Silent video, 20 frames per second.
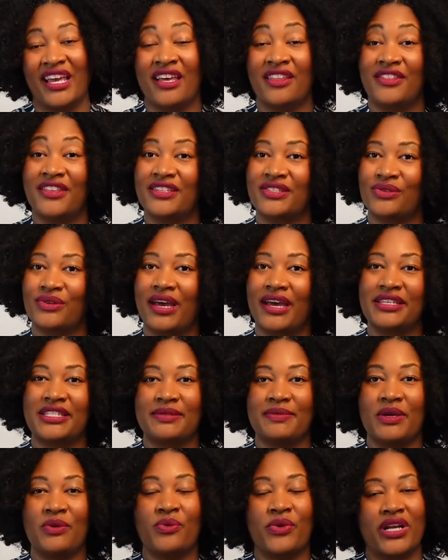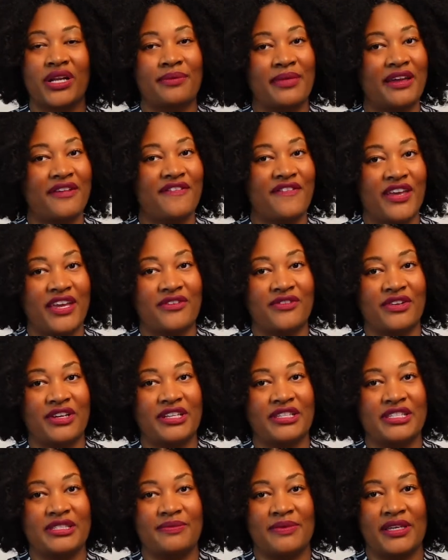This one has to be one of my
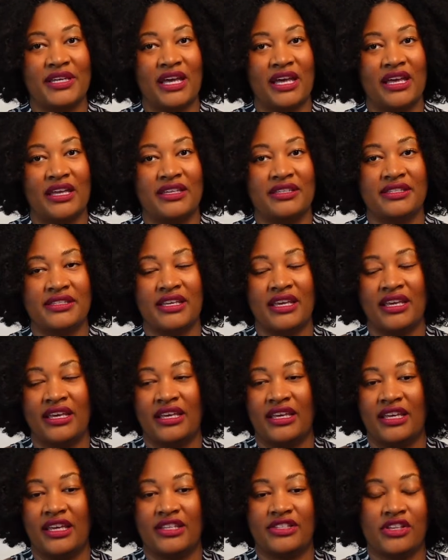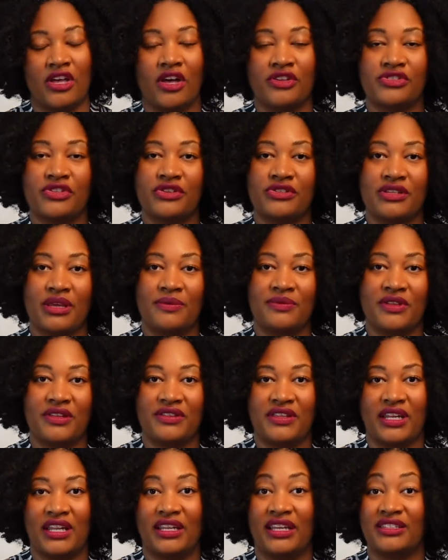favorites because it's also something
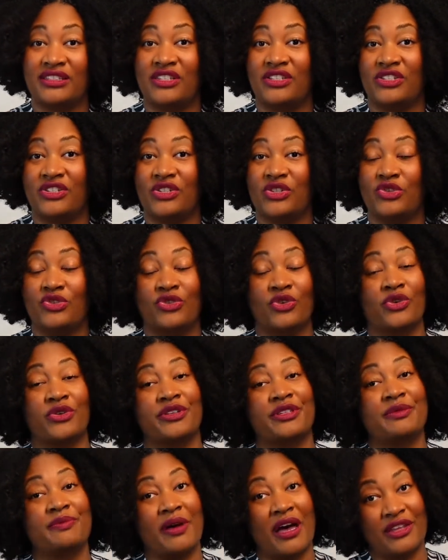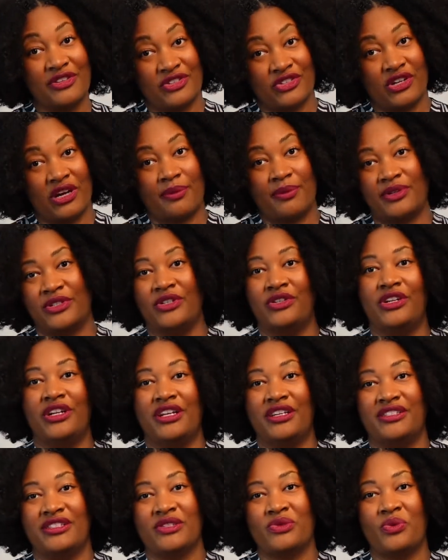that I like to do for sponsored
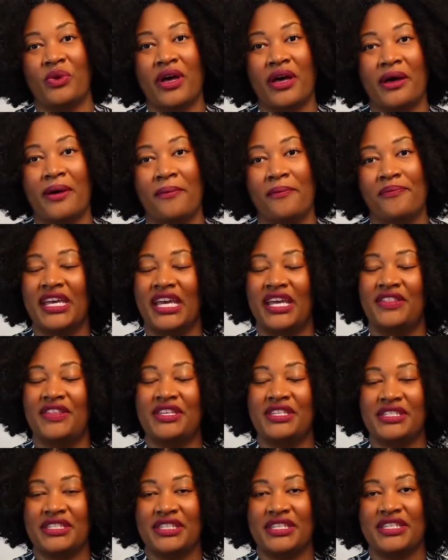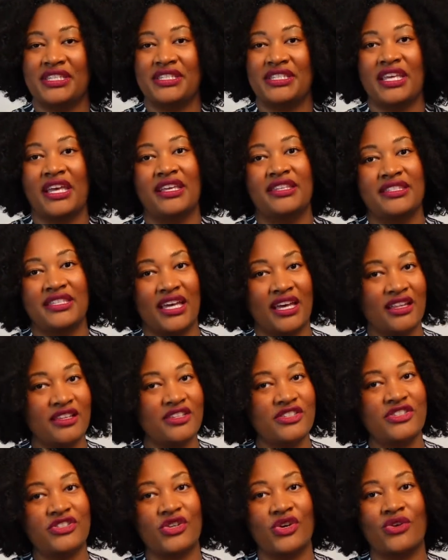opportunities as well. And this is tell a
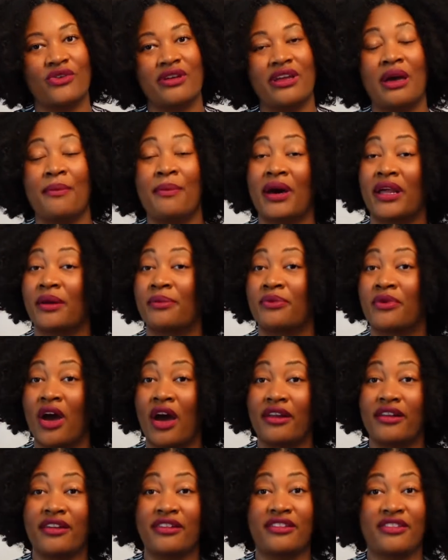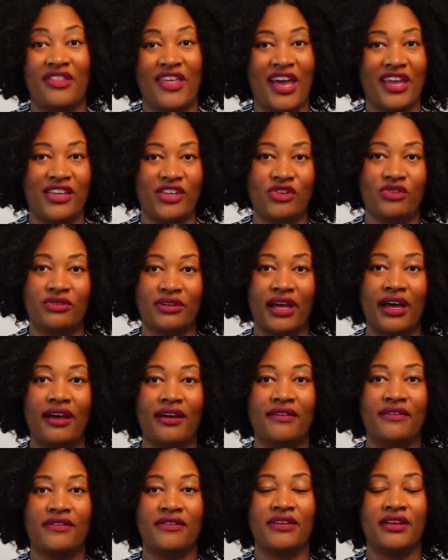story about a product that you
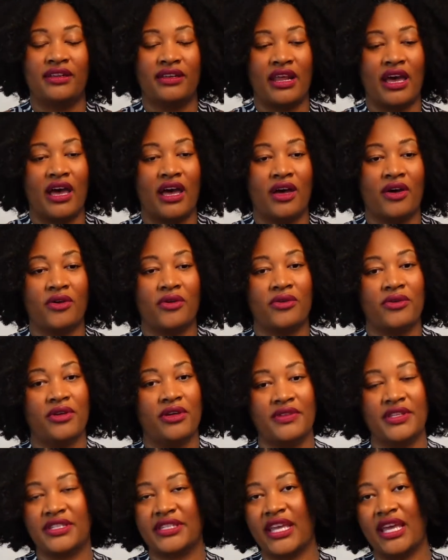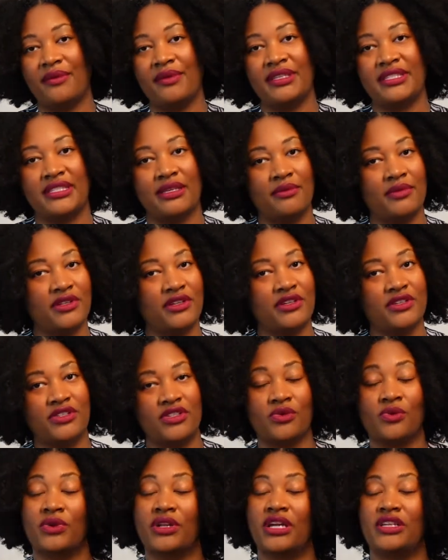love. Now, this can be similar to
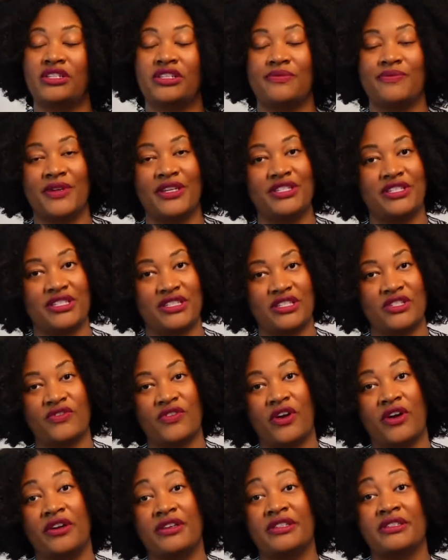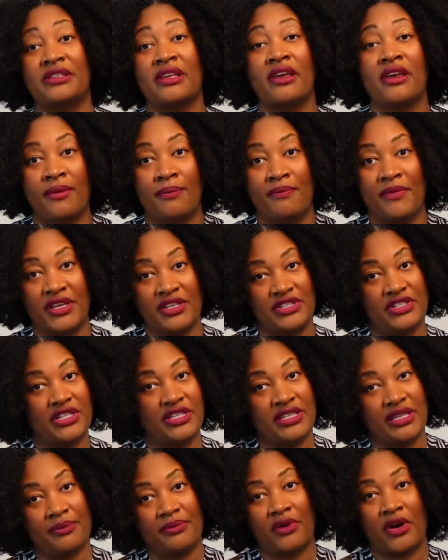what I just mentioned as far as mentioning
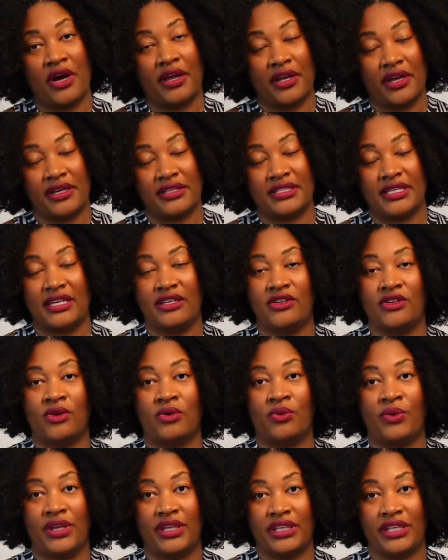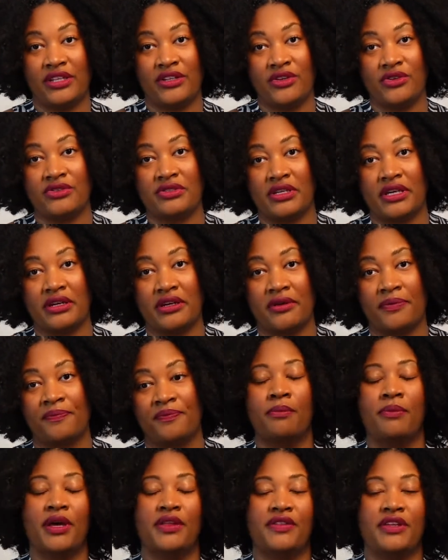the product in your weekly newsletter.
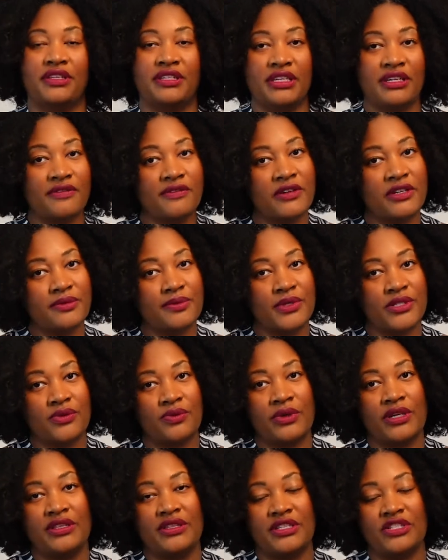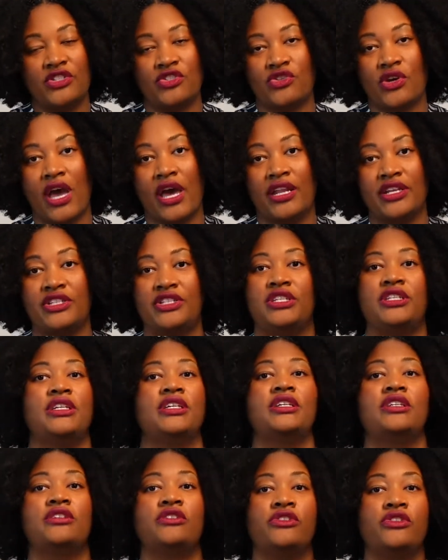But the difference between this strategy
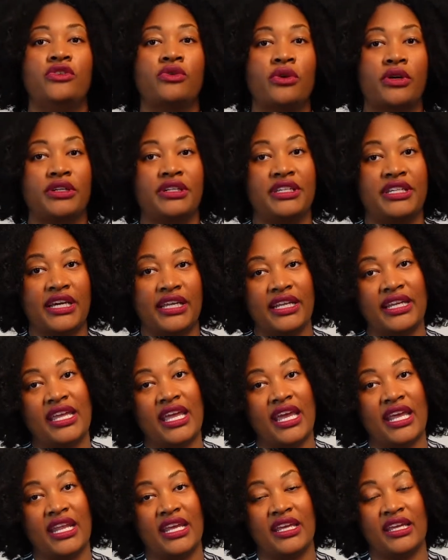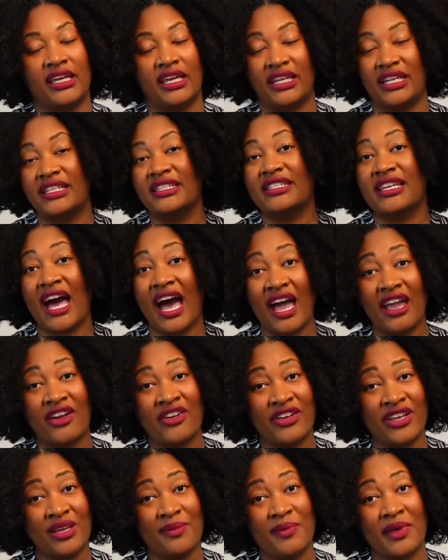is you are dedicating an entire
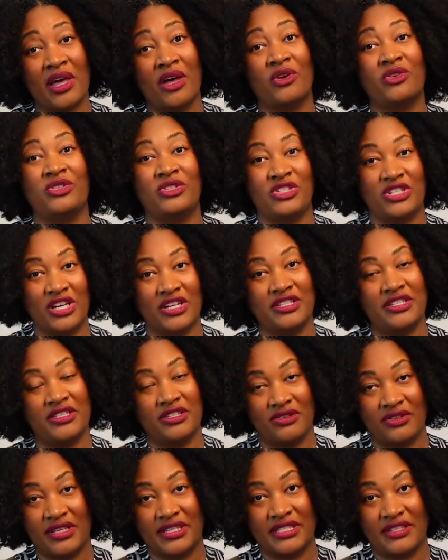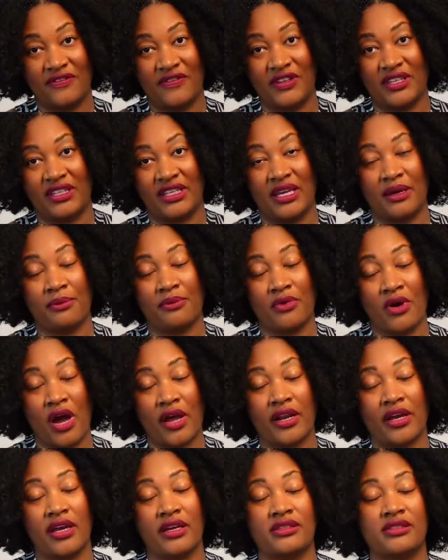email just to this affiliate
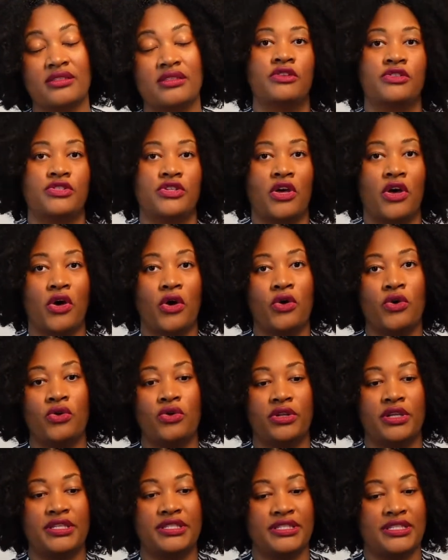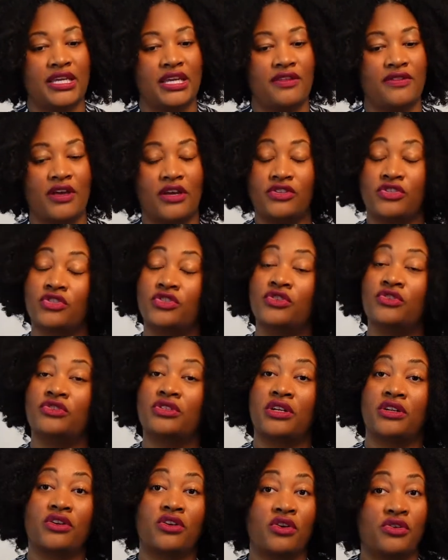product. So let's say that your
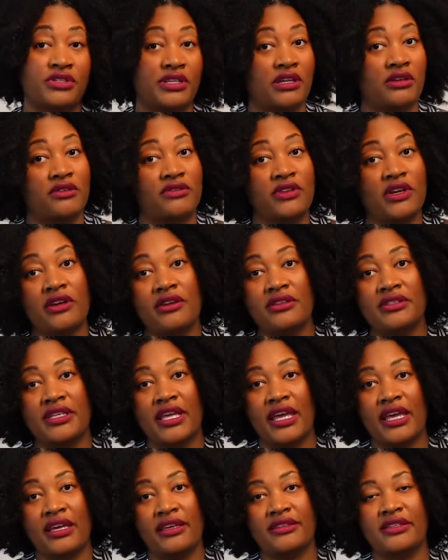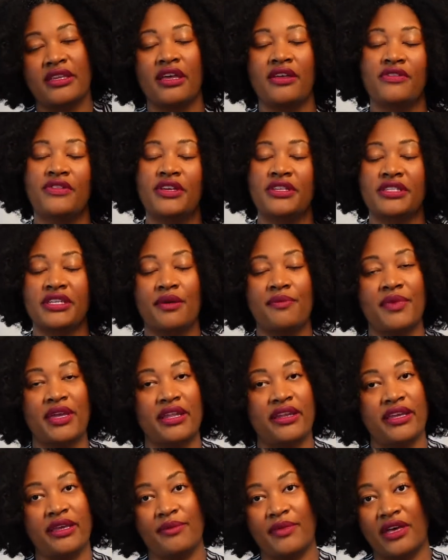newsletter goes out on Thursdays. This can be an
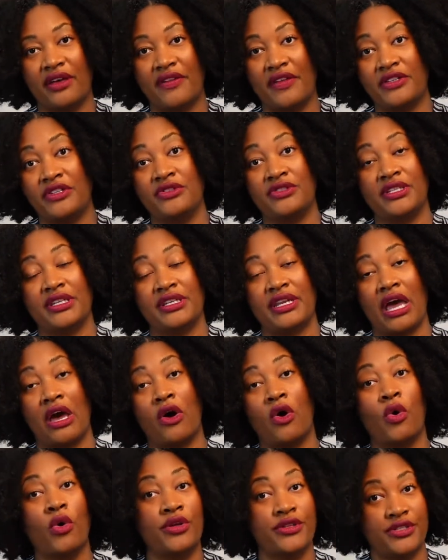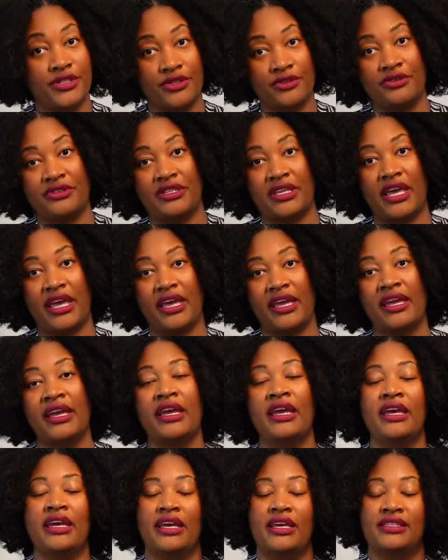email that you send out on Tuesday
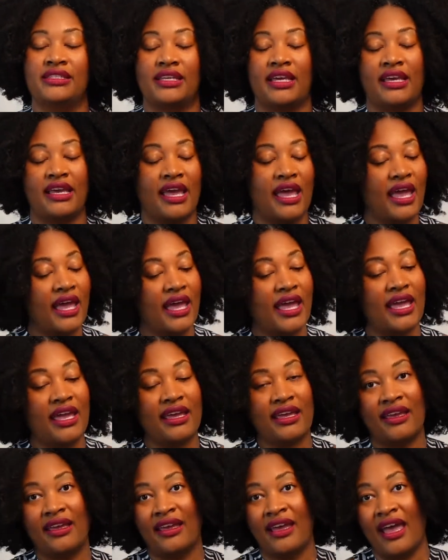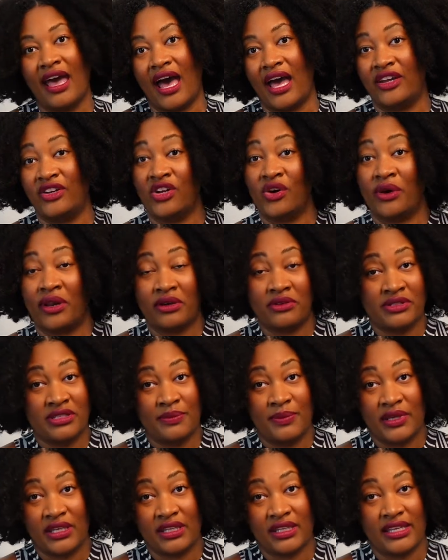and say, hey, I know I don't
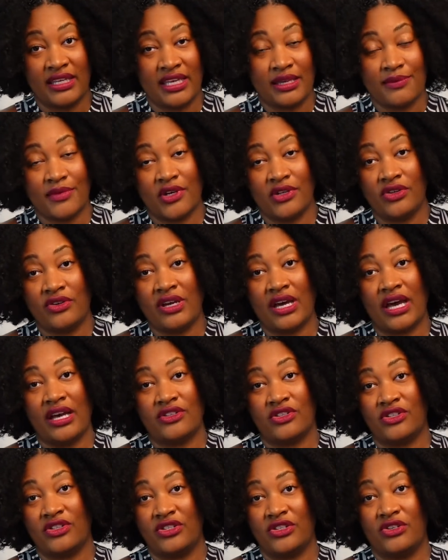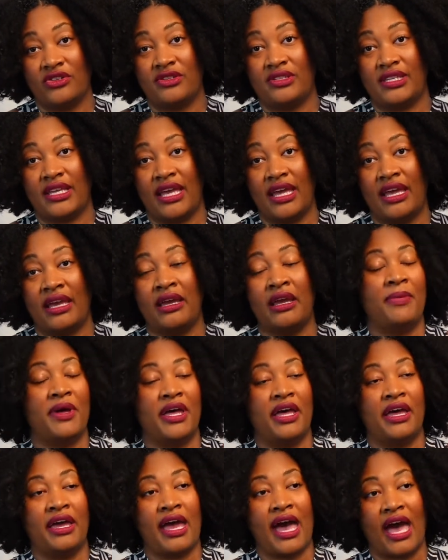typically email you guys on Tuesday,
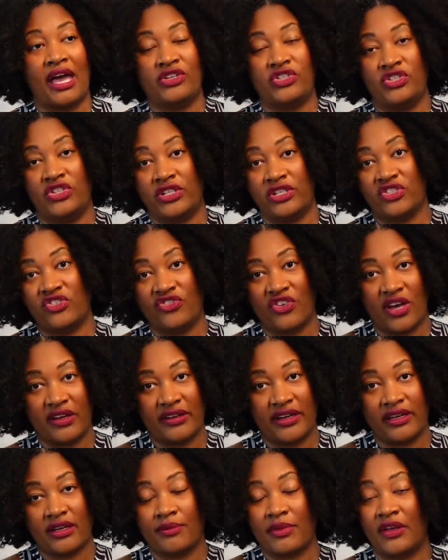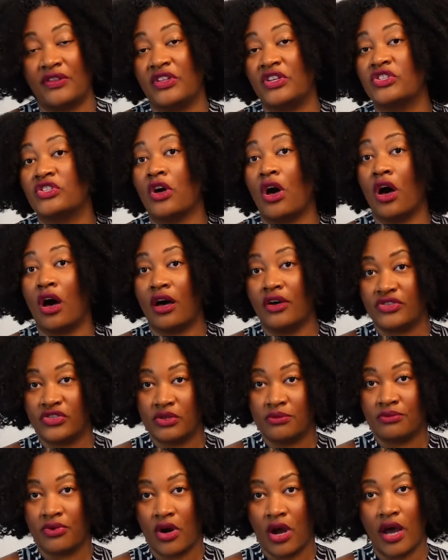but I just found out about this
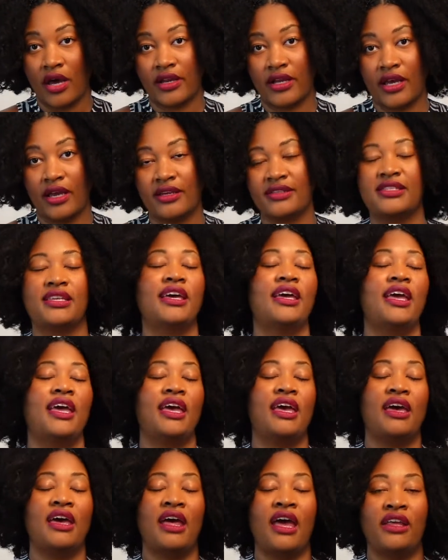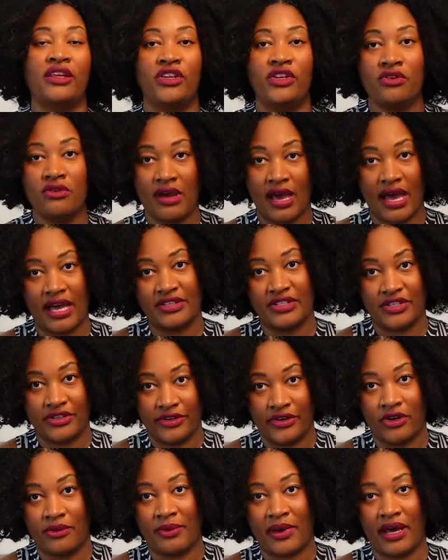awesome product and you had to
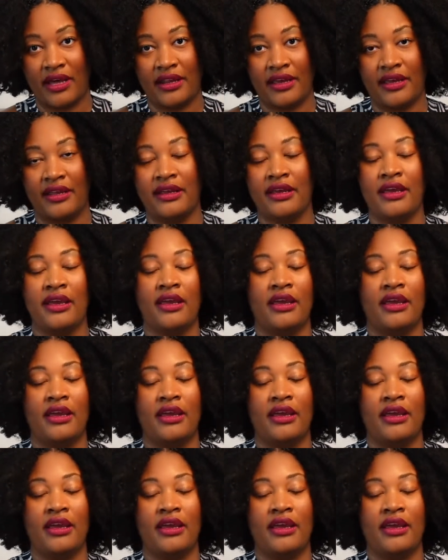know about it.